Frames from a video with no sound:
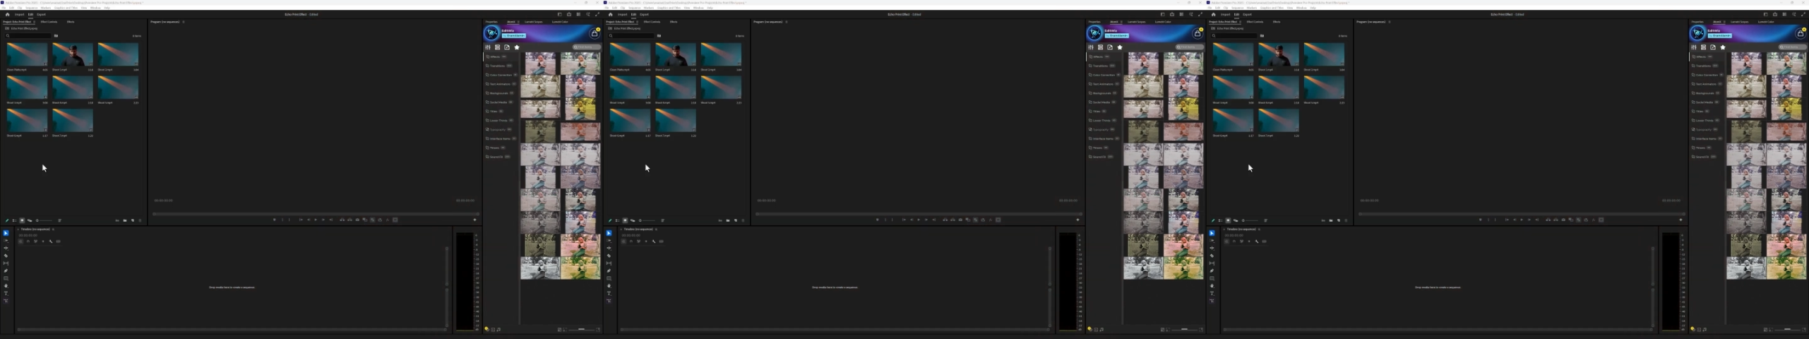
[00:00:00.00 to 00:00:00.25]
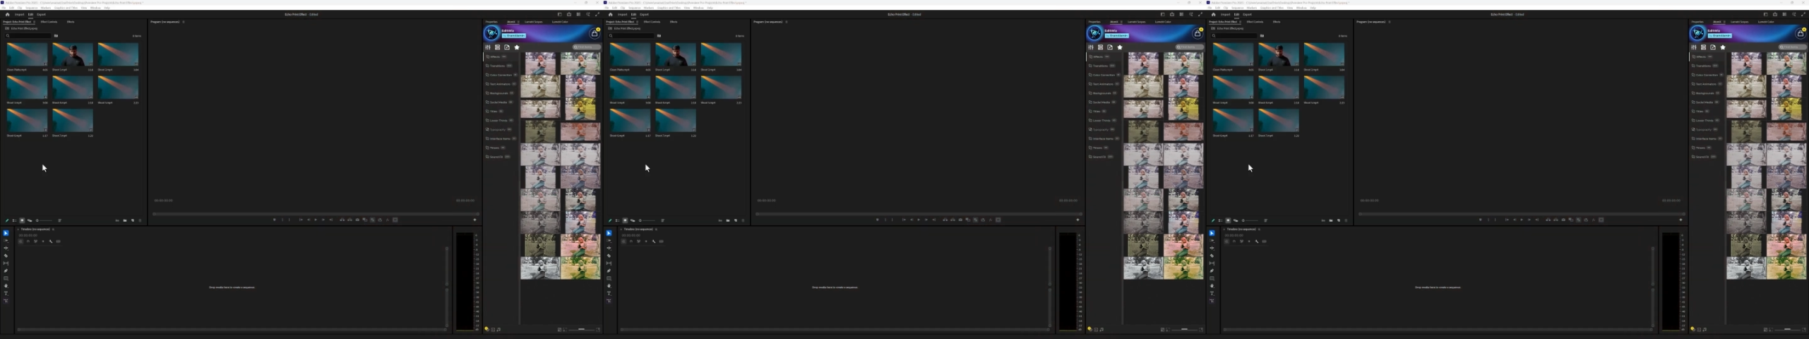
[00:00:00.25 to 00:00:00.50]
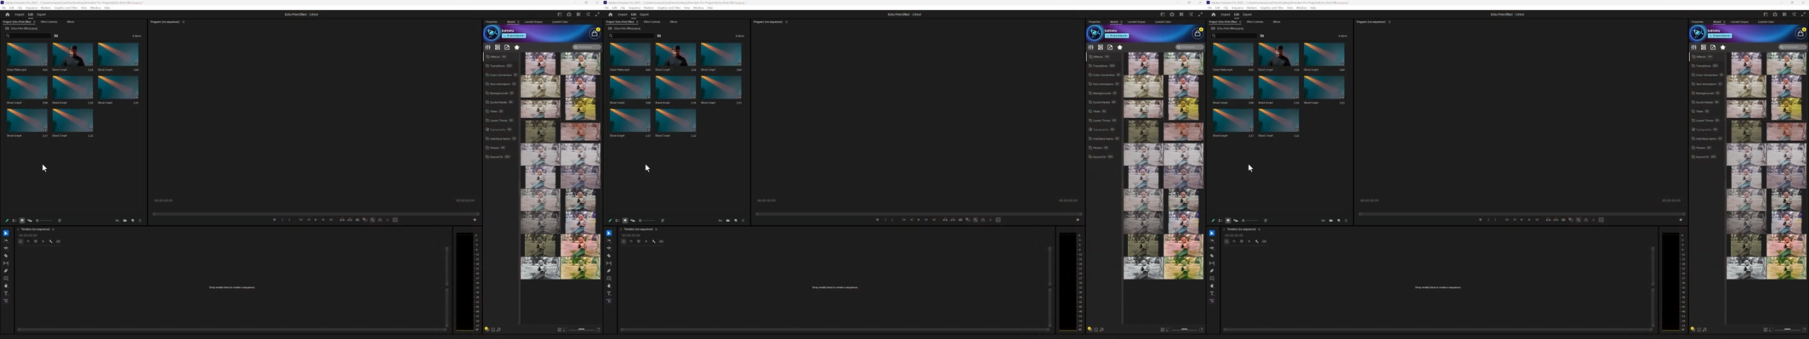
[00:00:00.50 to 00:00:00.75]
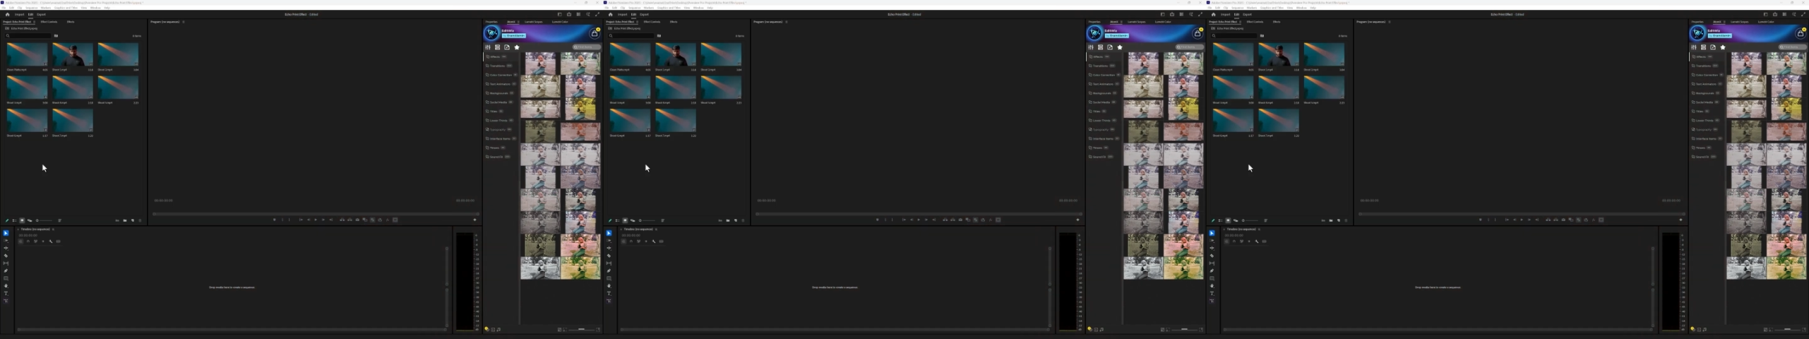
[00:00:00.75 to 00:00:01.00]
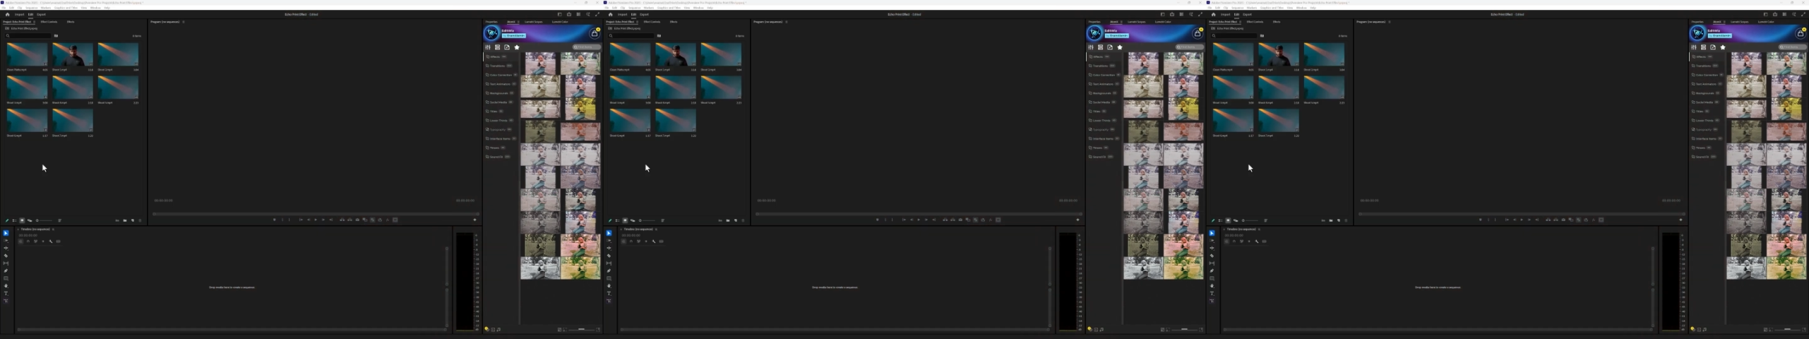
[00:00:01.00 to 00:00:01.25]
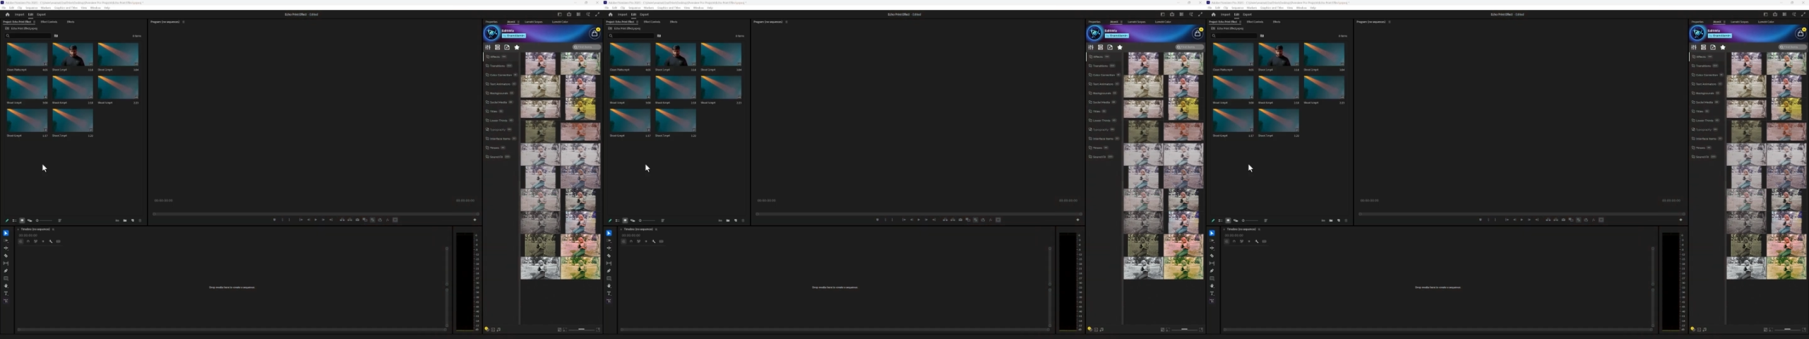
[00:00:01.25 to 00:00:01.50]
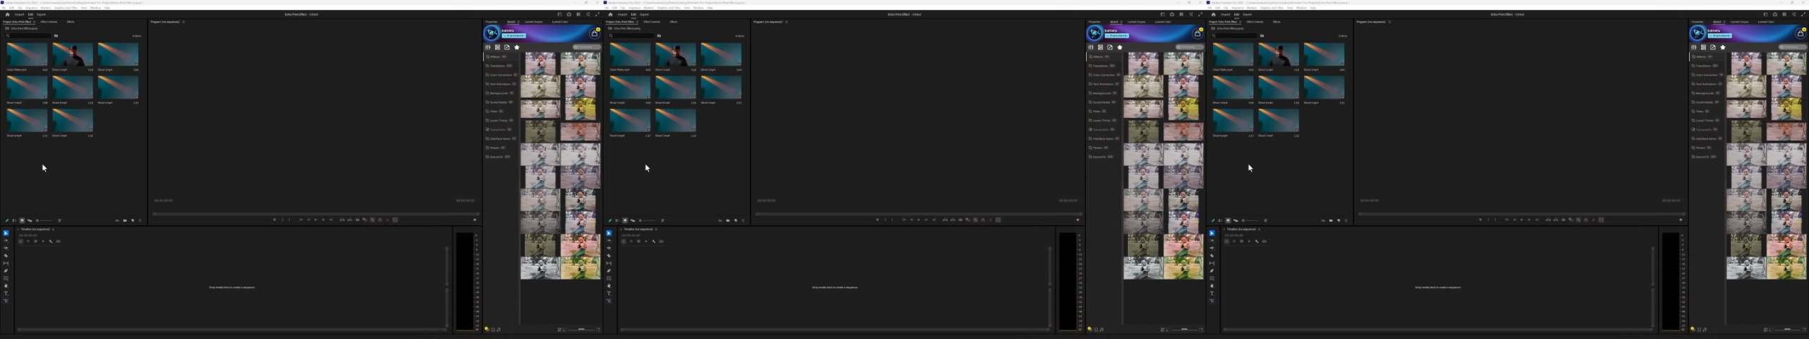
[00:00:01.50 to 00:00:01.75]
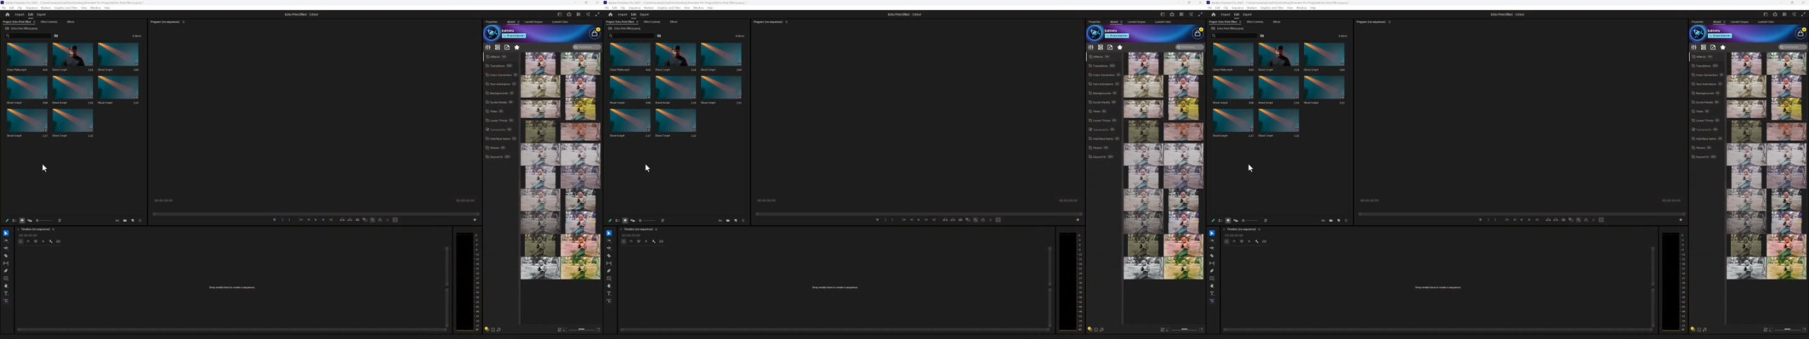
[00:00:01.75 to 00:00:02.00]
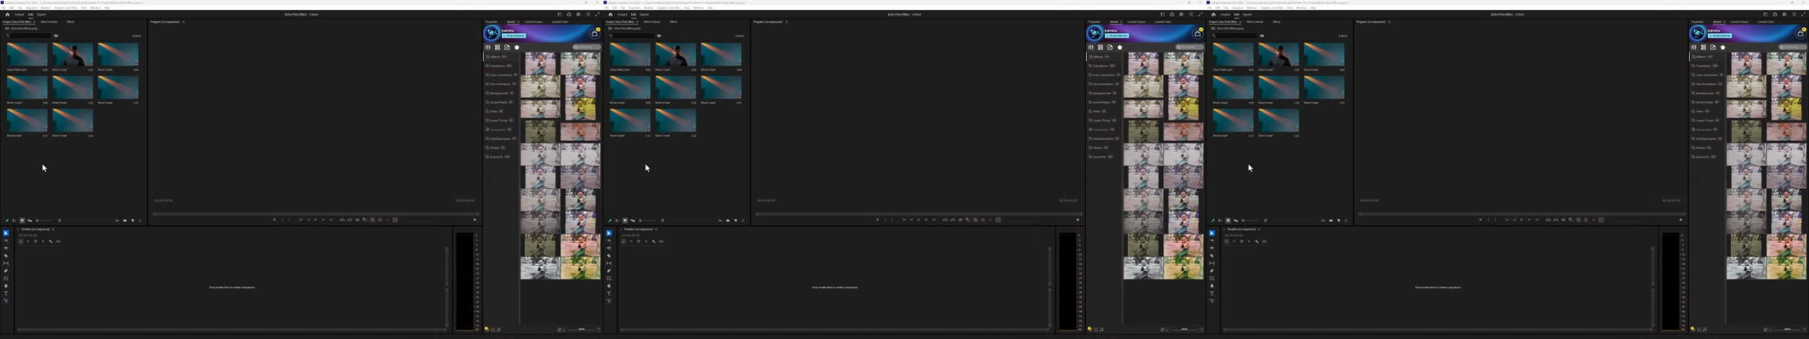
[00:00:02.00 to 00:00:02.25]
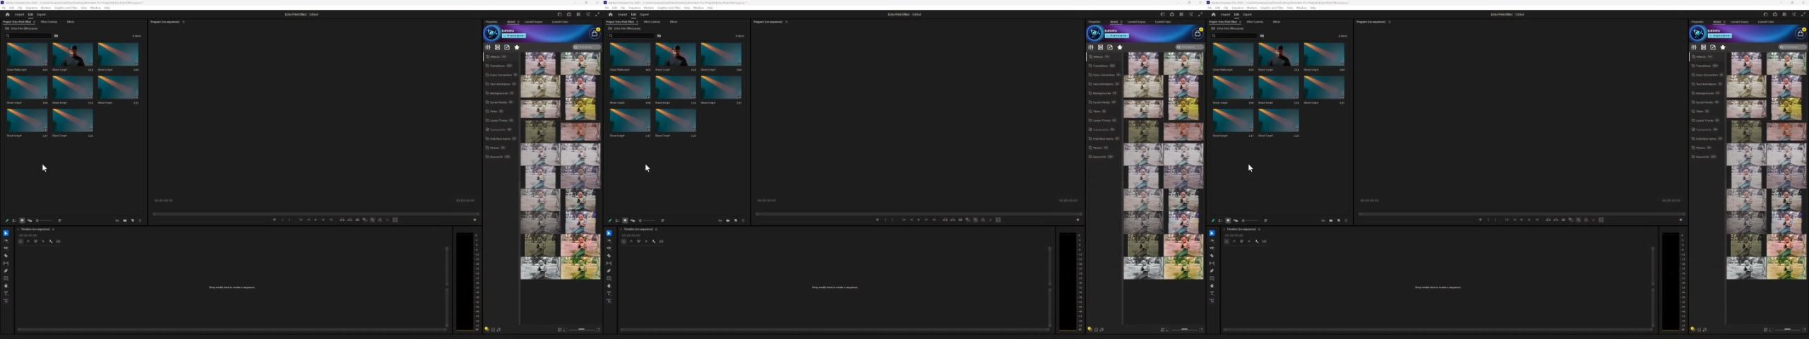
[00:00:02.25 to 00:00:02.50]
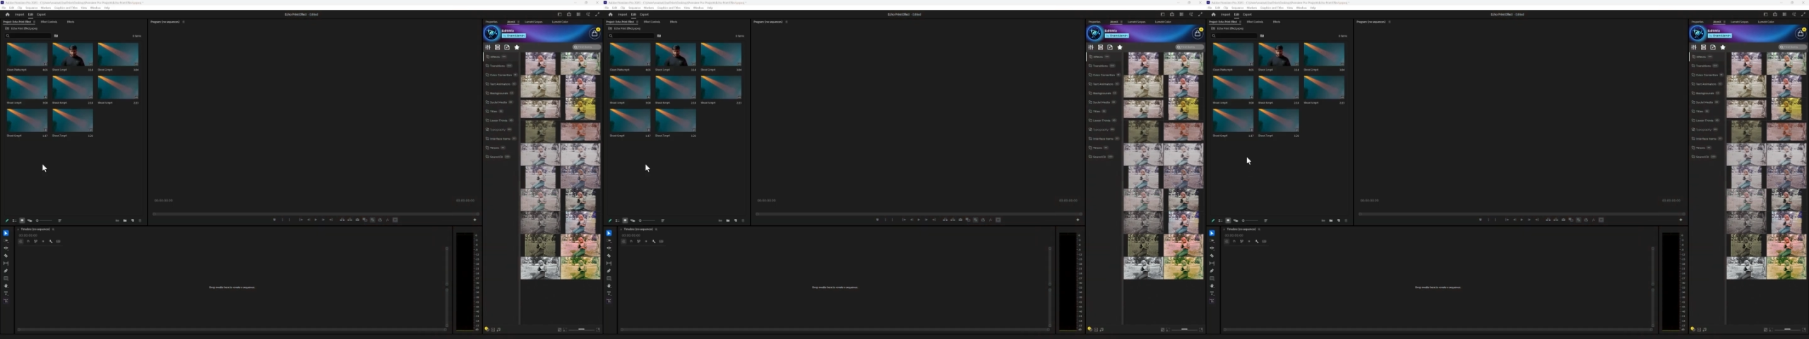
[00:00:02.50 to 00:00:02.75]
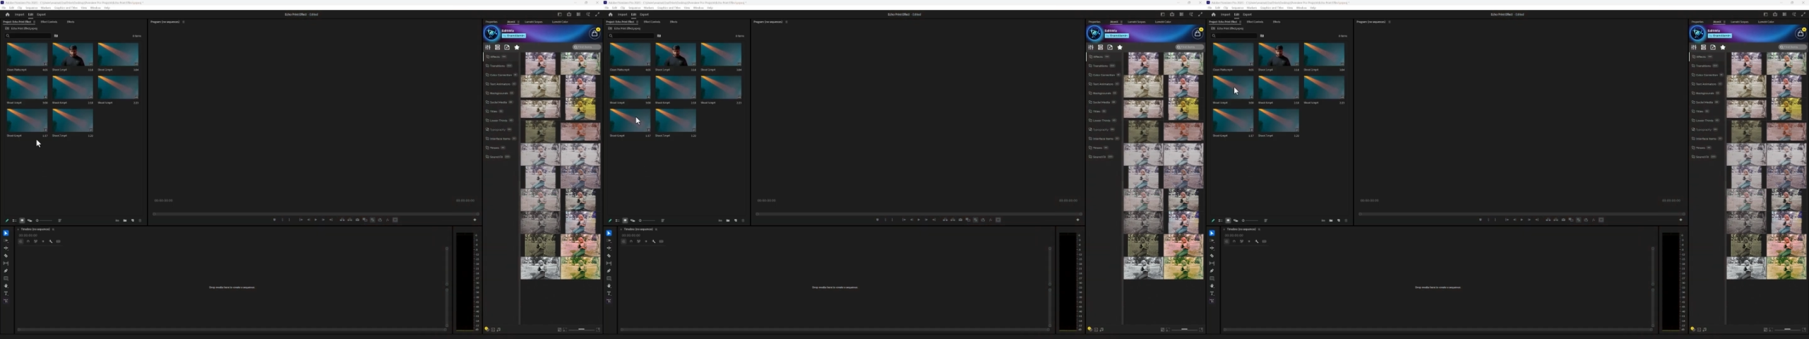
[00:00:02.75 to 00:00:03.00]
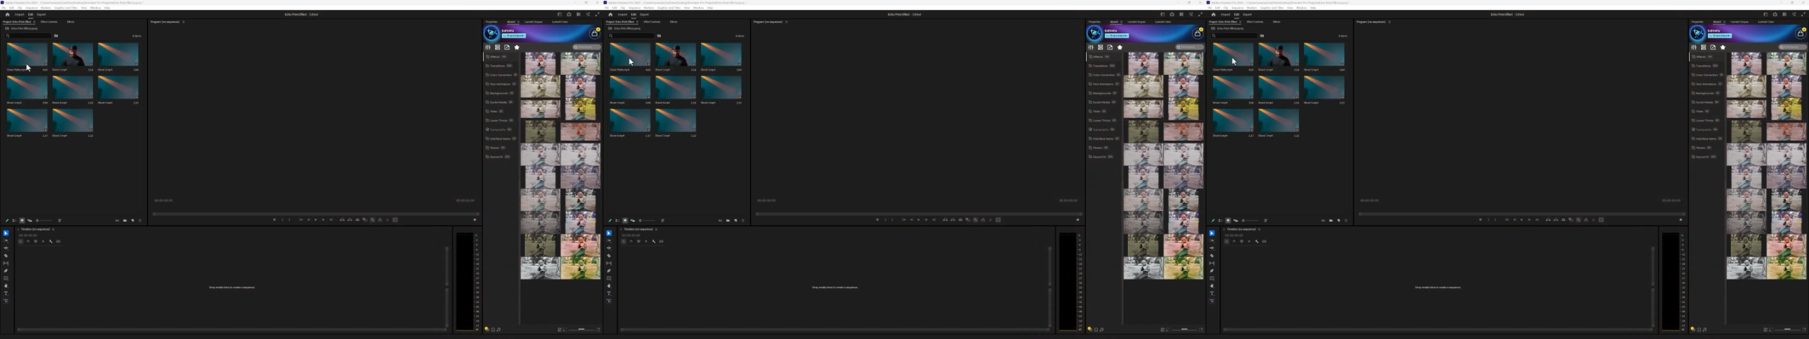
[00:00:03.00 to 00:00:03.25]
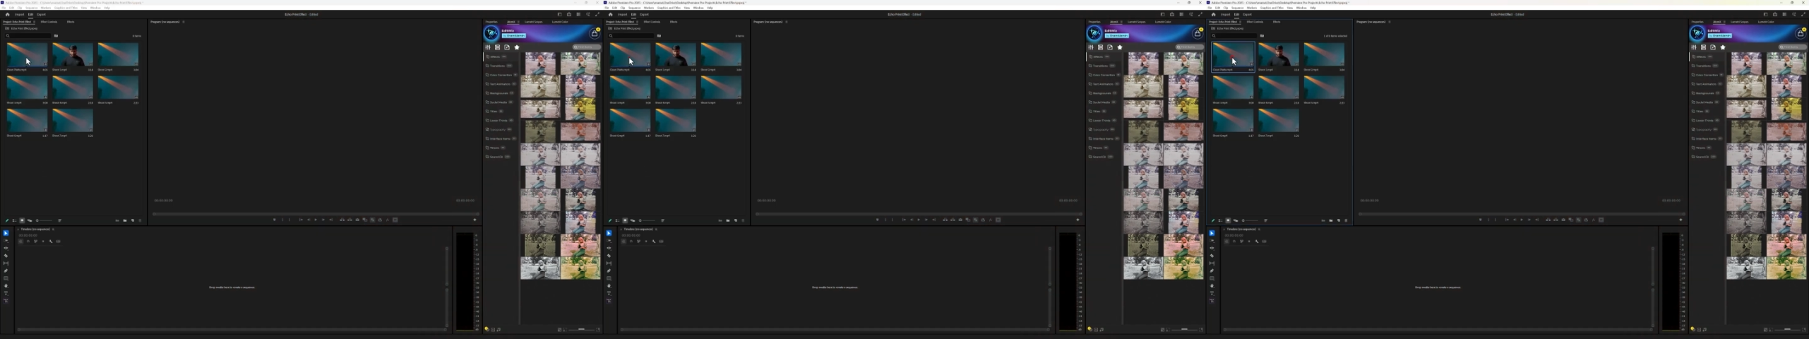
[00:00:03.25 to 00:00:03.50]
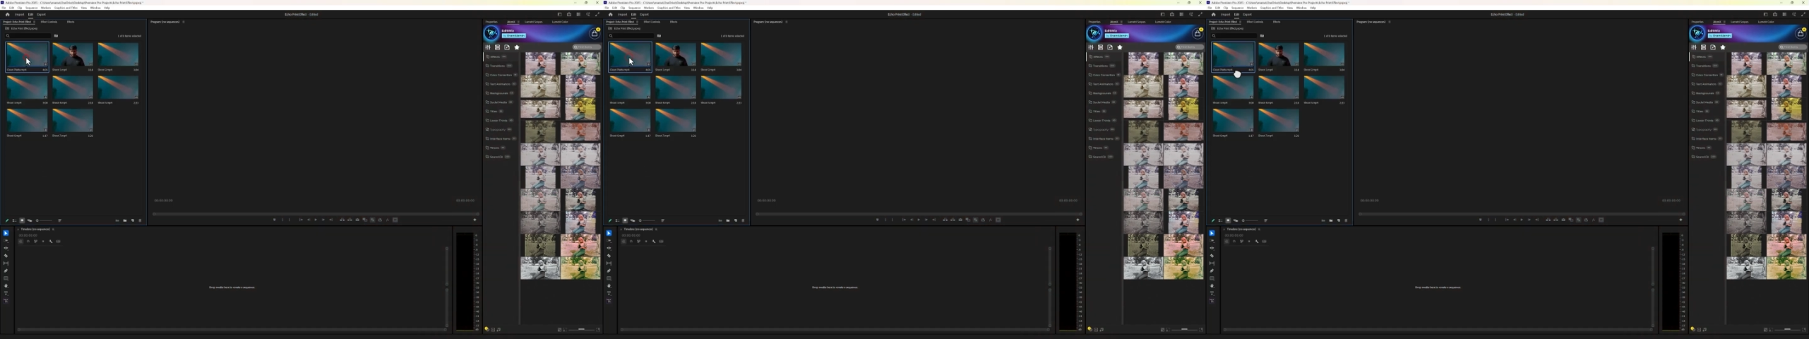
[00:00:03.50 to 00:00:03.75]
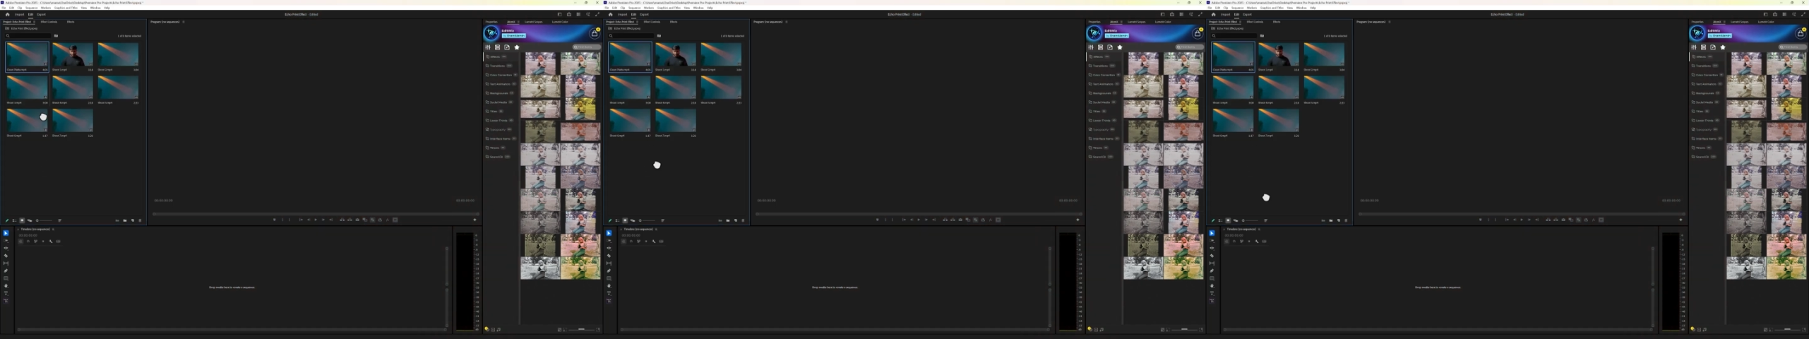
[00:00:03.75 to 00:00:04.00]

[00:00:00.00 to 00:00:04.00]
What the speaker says: Nobody's mouth can be seen.